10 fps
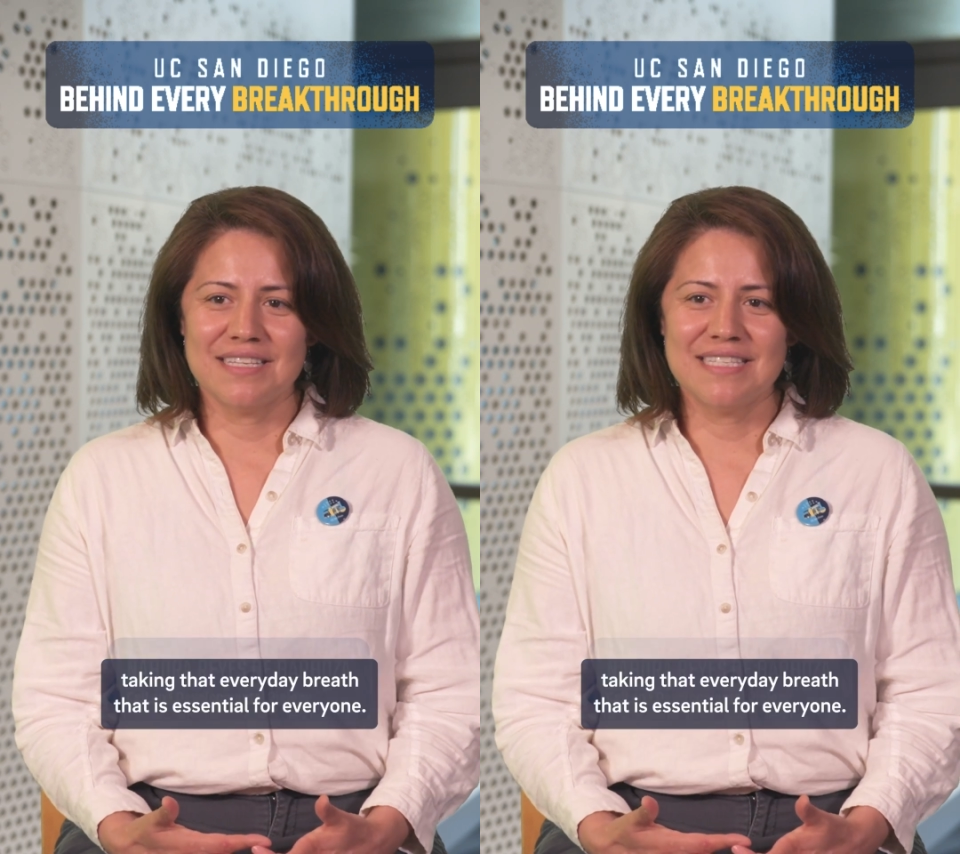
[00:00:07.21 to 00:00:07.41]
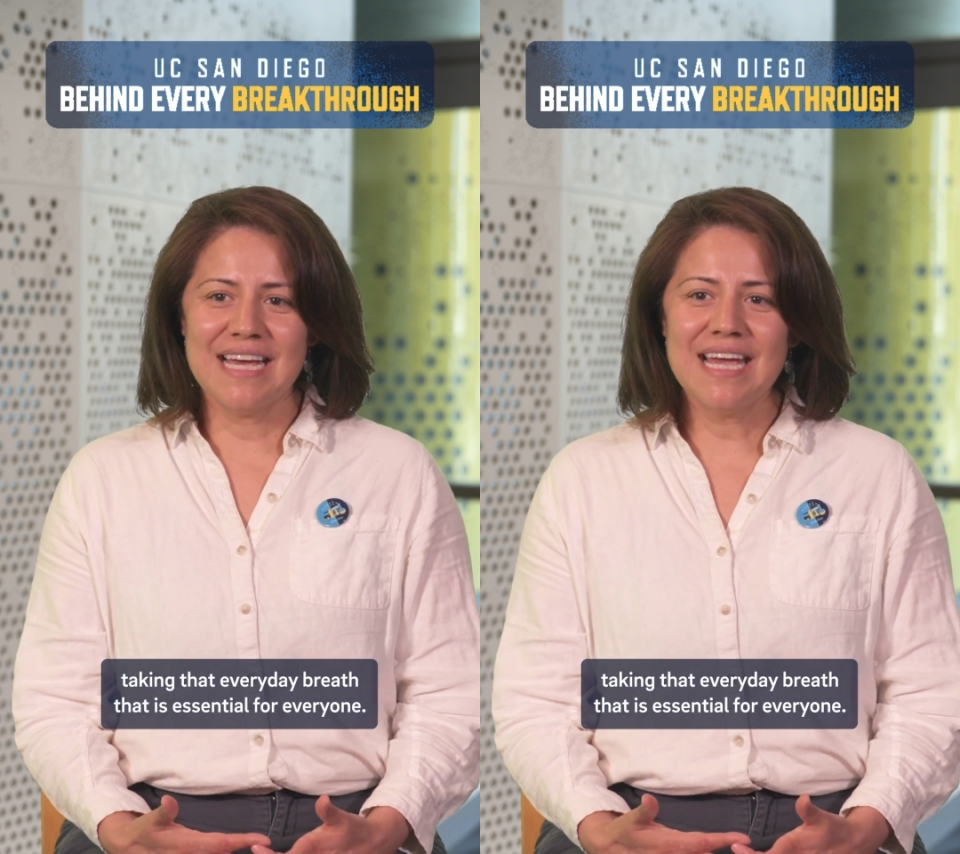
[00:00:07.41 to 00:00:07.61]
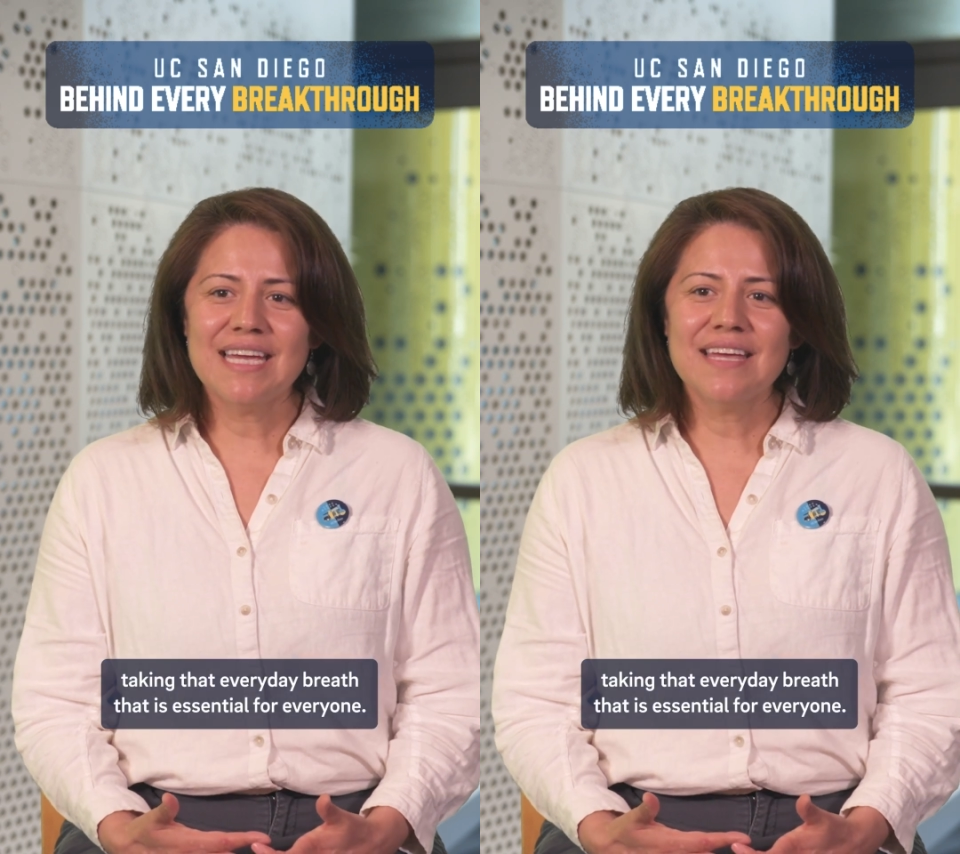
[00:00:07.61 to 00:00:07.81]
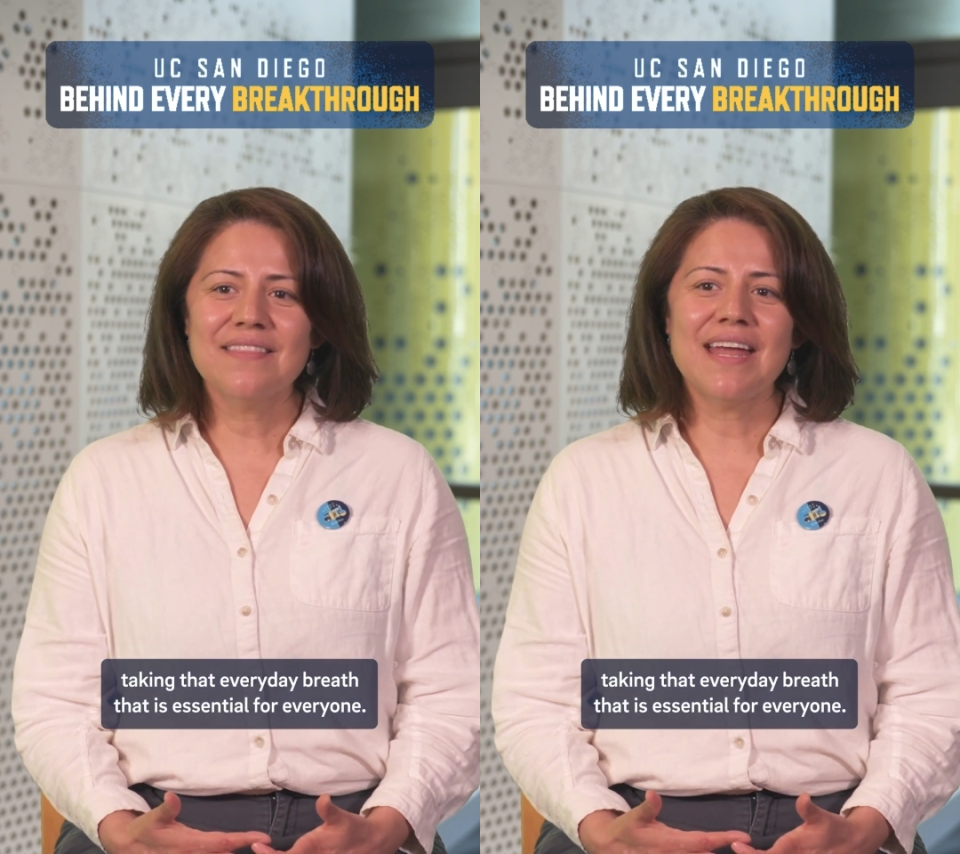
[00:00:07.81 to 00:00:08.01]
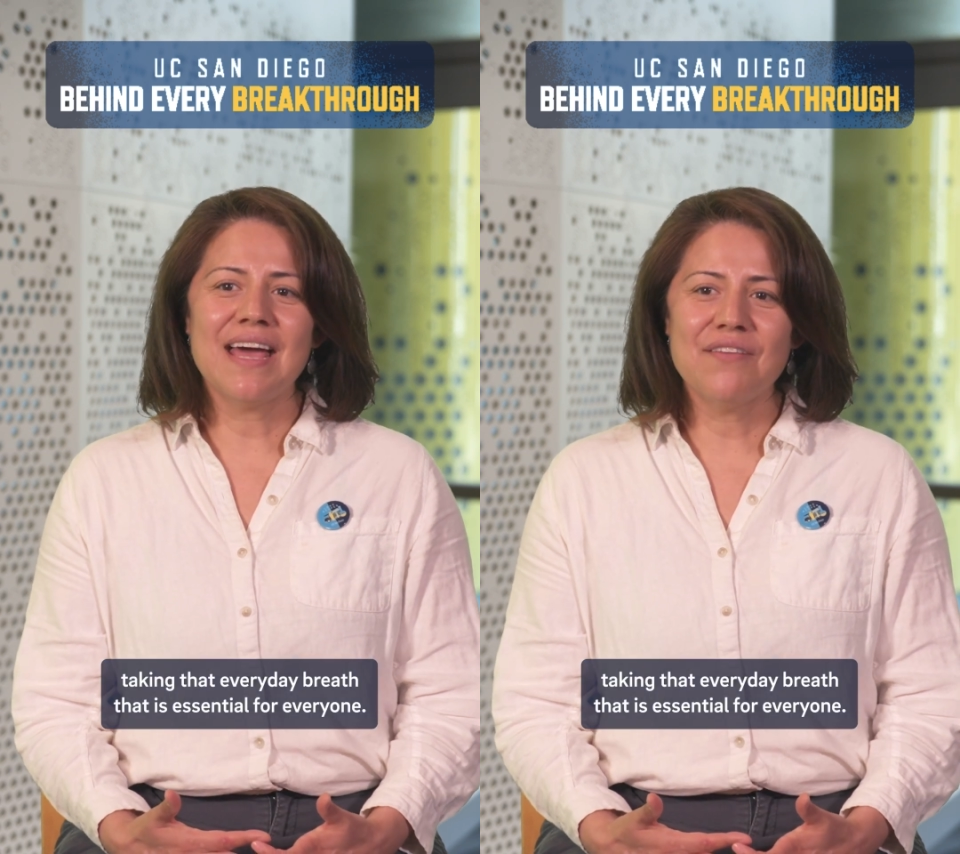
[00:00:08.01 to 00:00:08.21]
Taking
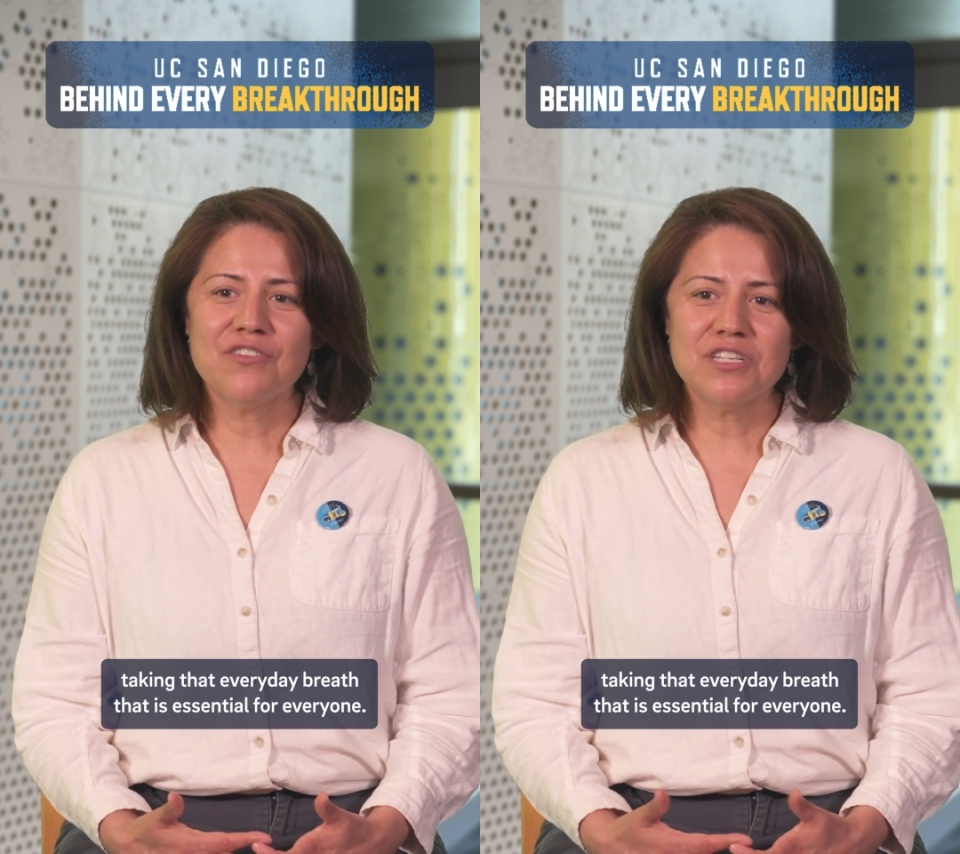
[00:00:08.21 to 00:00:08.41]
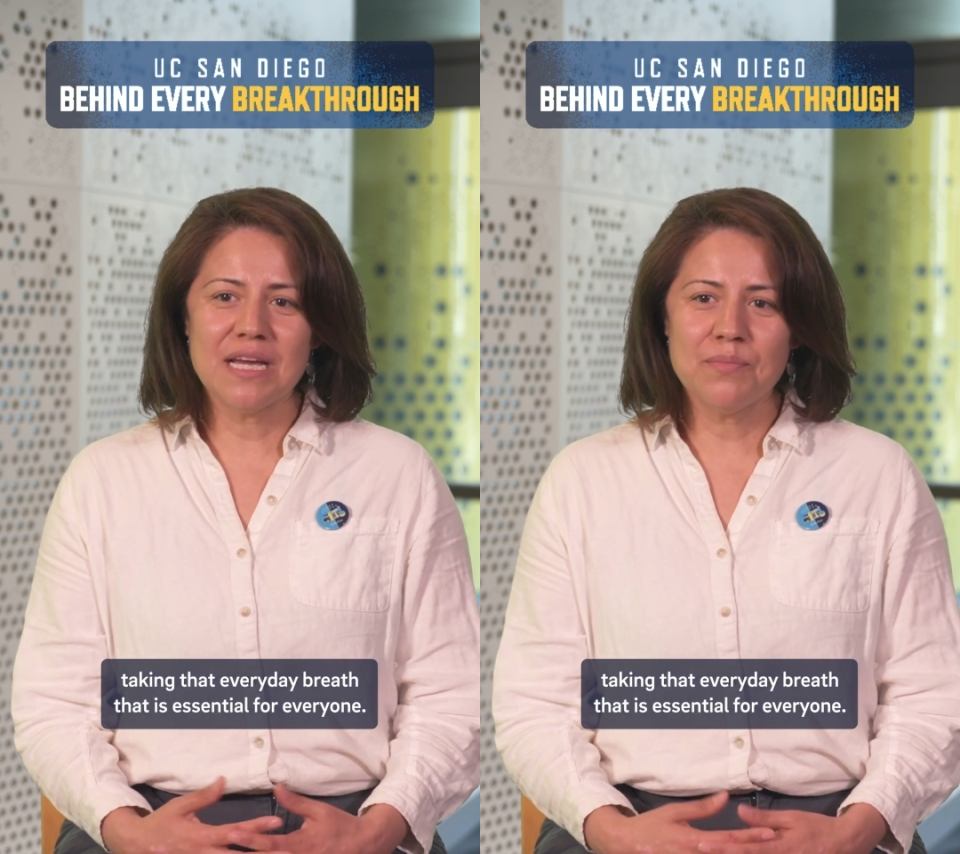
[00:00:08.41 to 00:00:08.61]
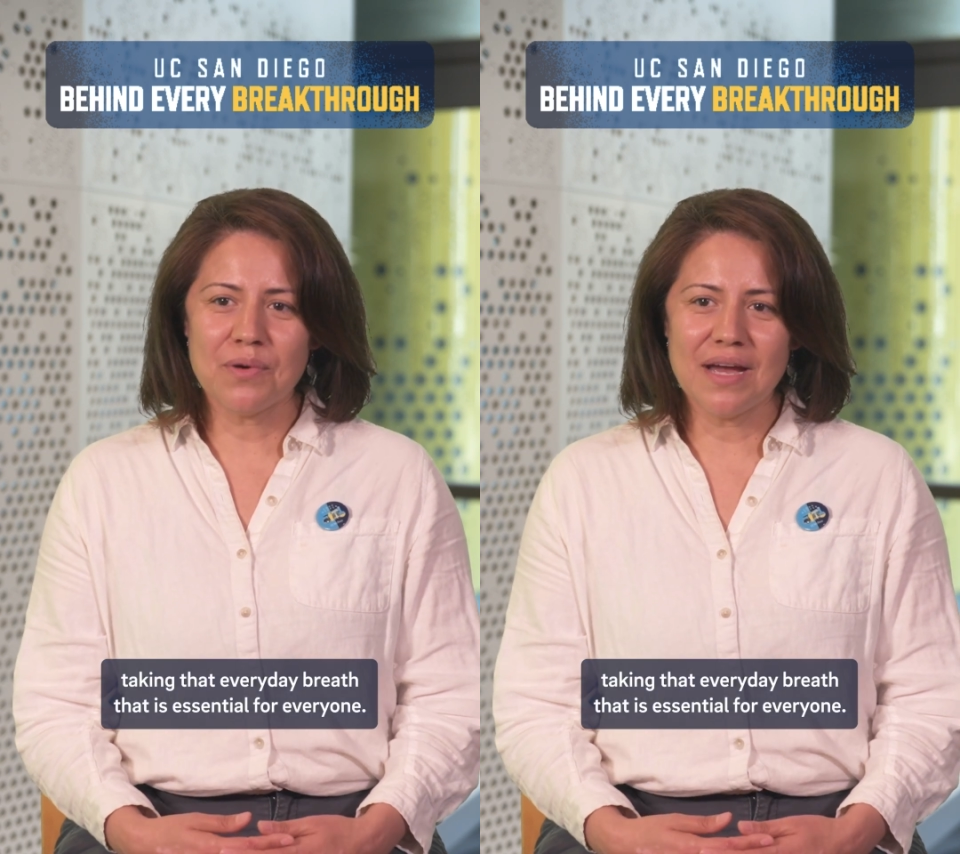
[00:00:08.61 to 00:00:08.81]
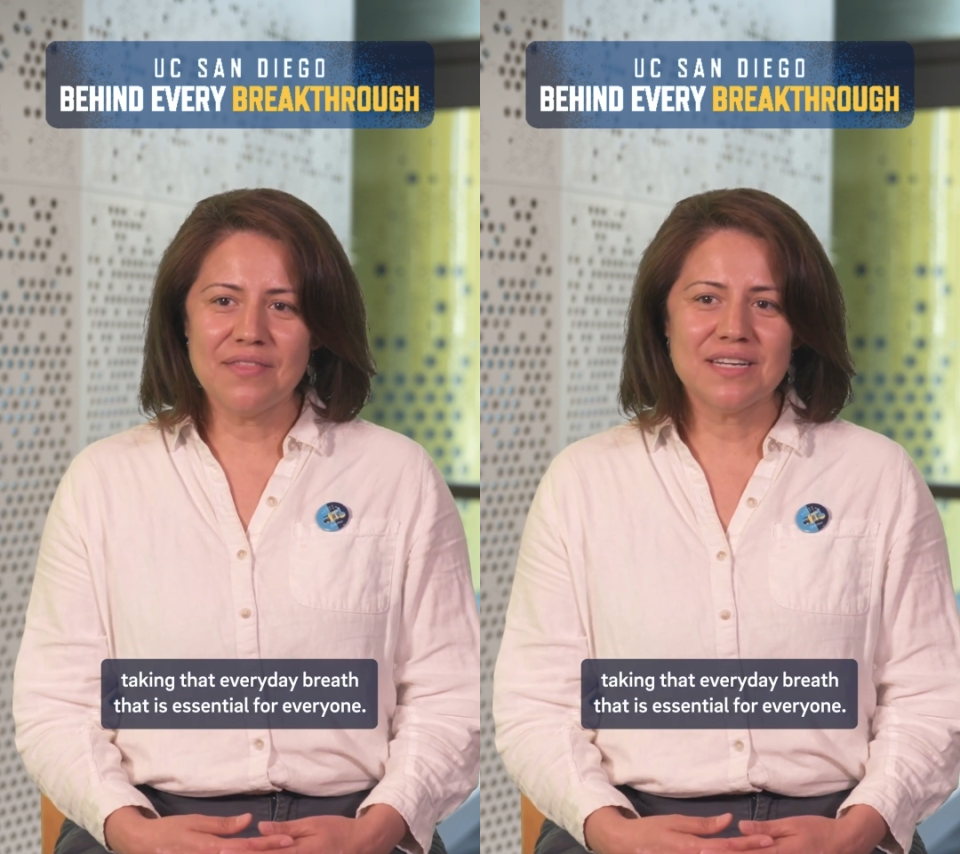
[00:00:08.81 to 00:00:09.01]
that everyday breath that